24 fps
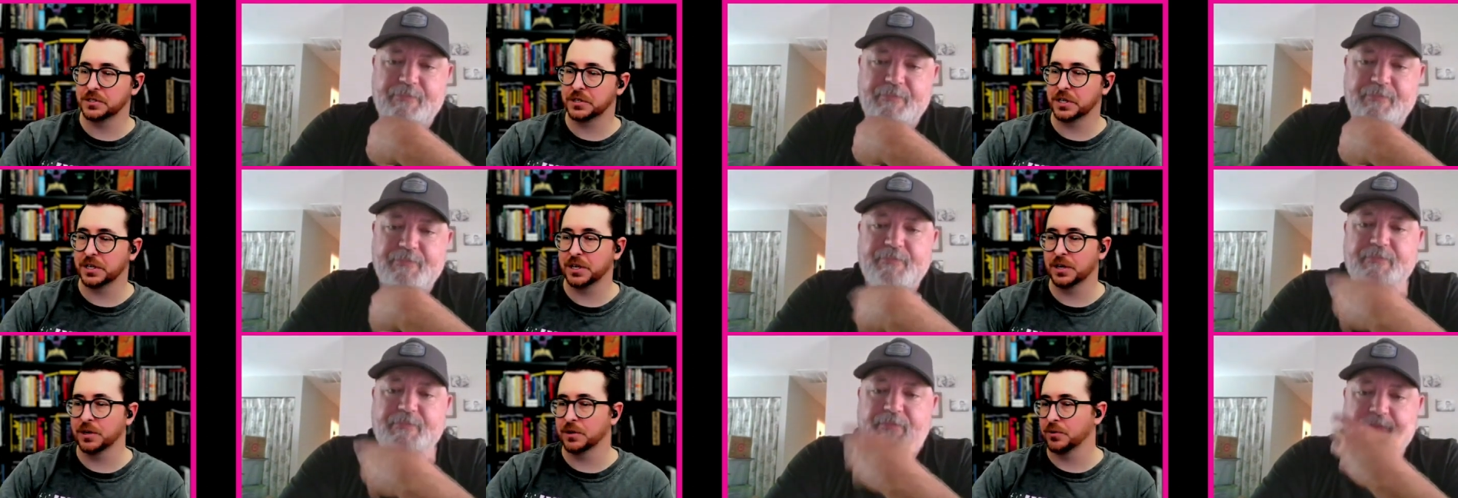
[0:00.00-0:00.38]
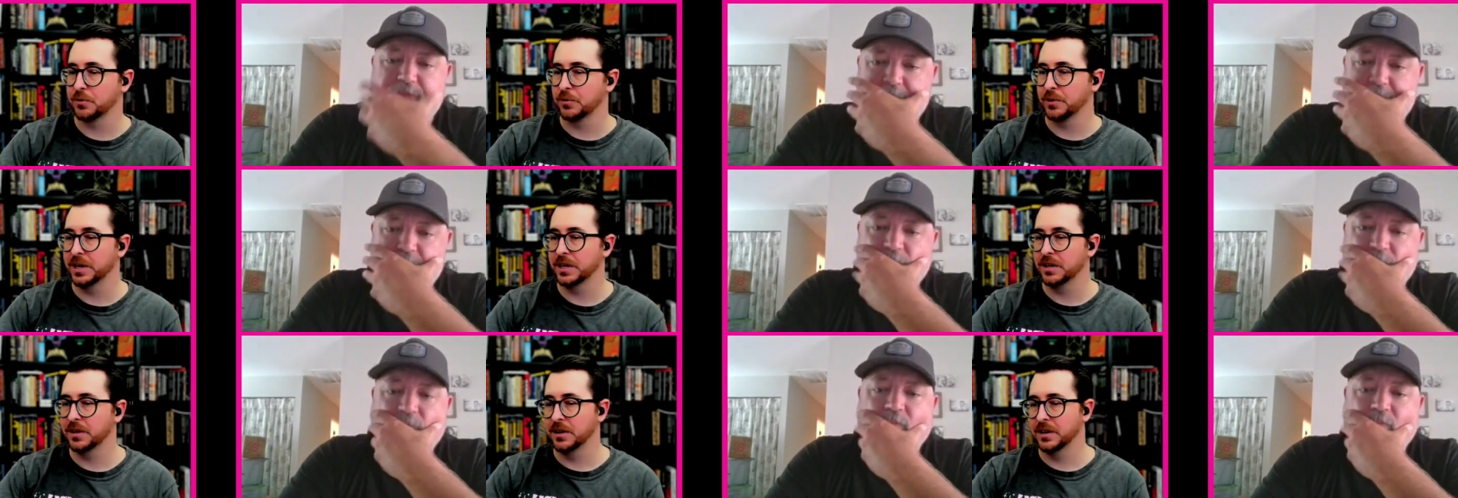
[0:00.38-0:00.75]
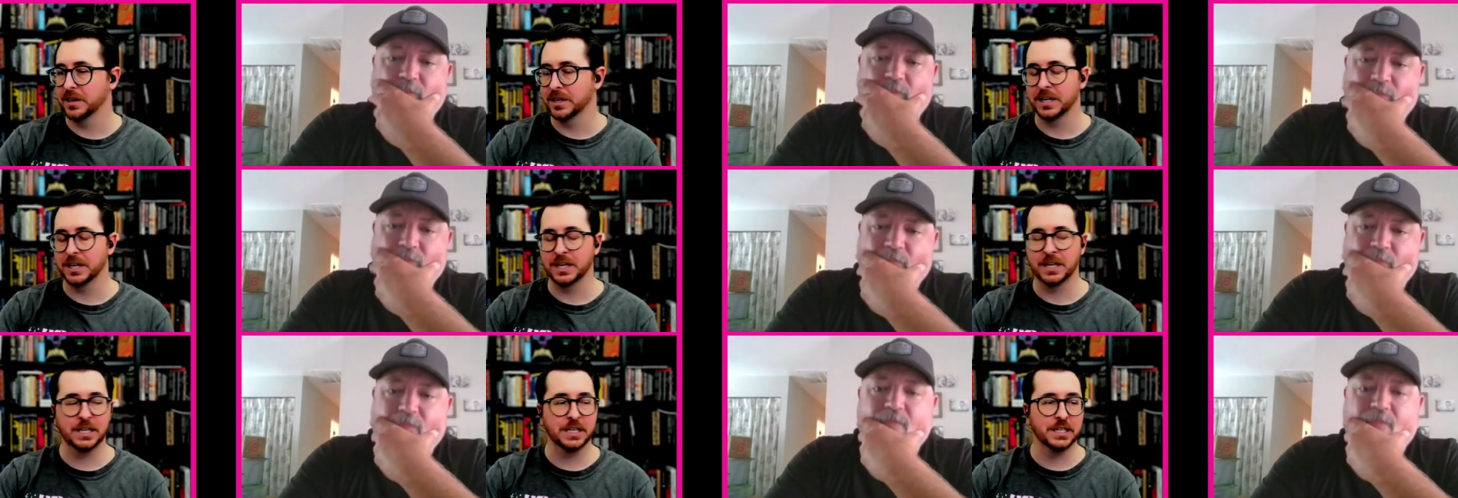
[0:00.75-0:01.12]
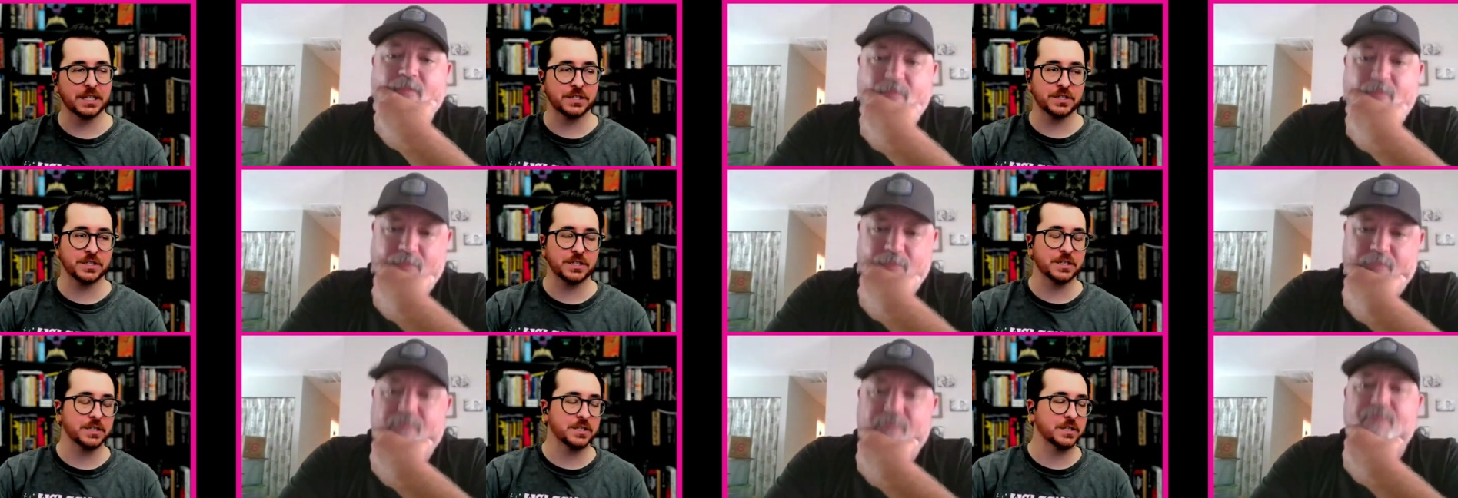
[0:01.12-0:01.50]
Speaker 1: such like a grit on it.
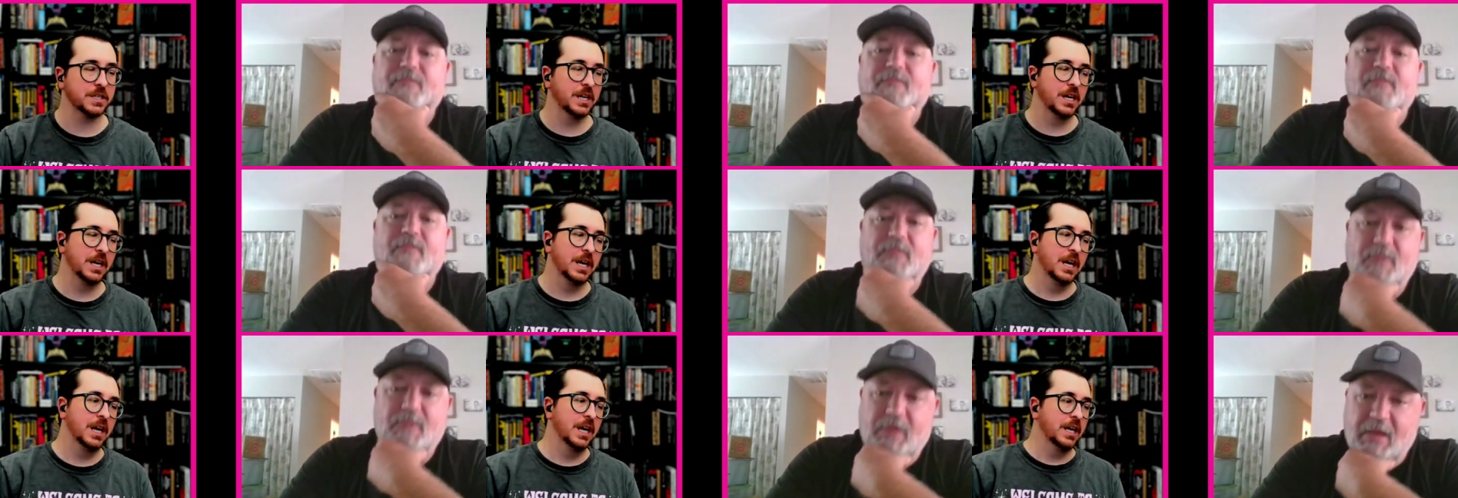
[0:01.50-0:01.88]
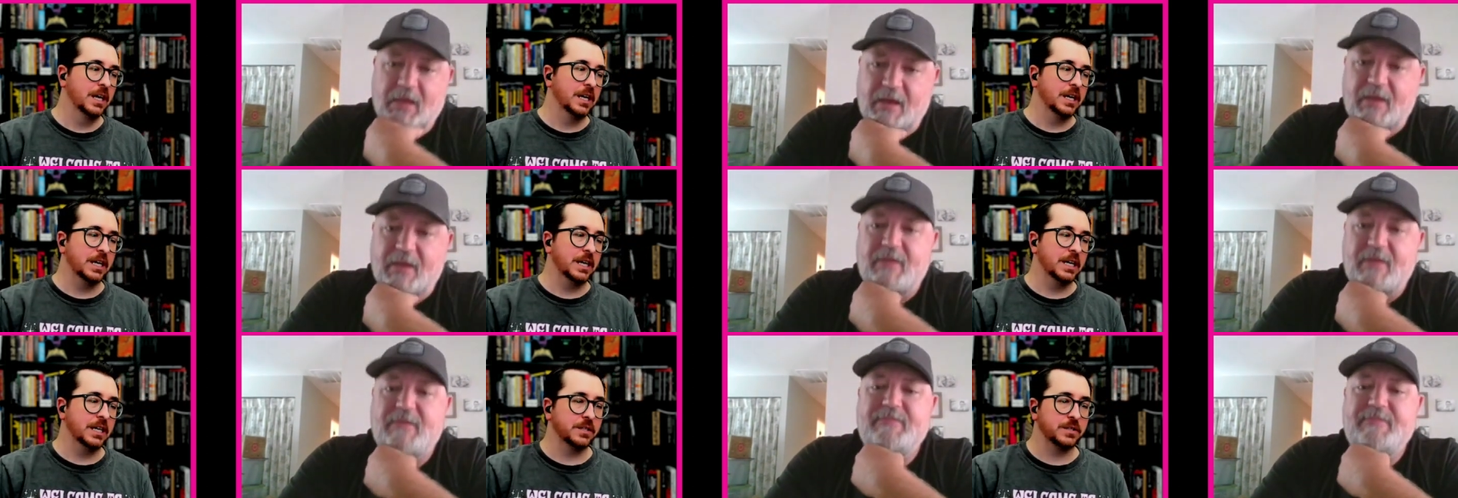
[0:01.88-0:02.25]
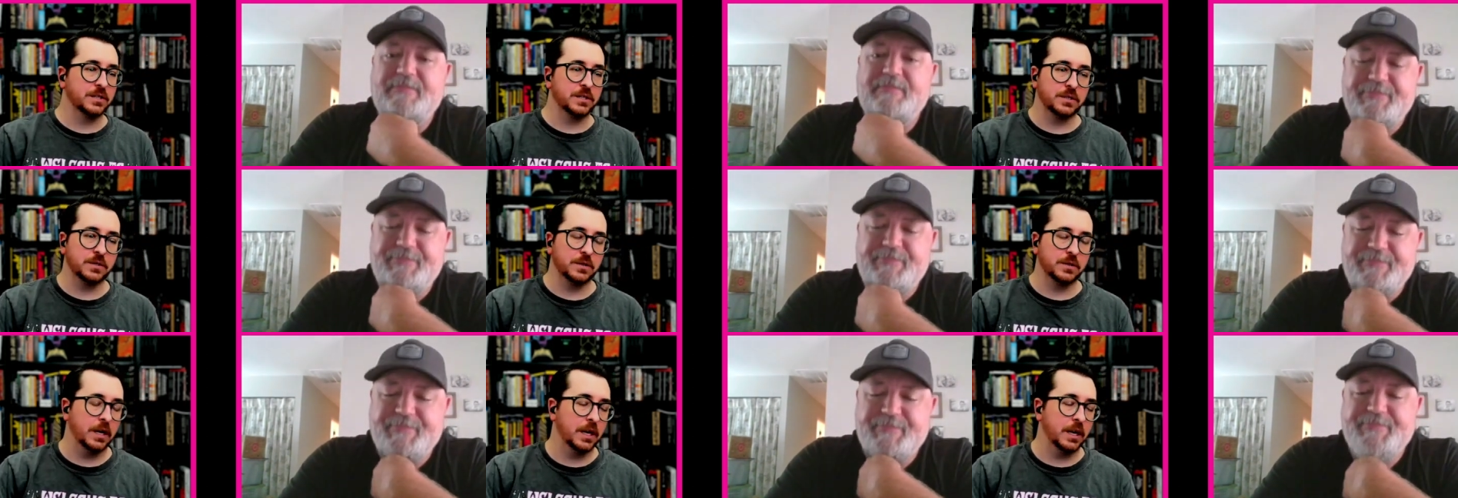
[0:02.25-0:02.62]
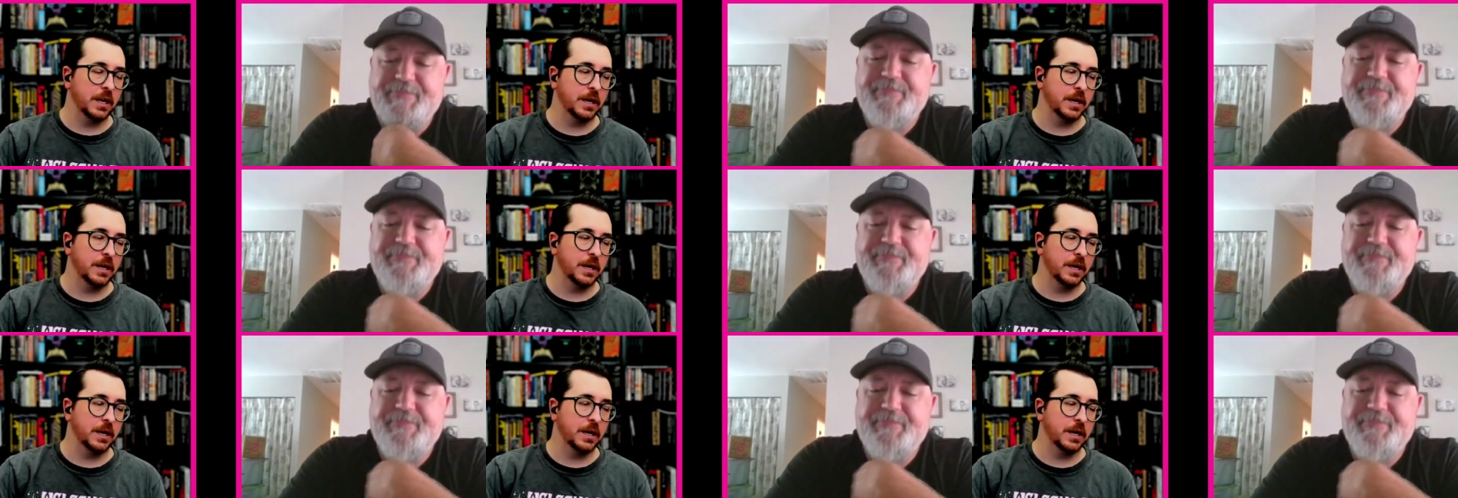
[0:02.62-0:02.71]
It's just, it's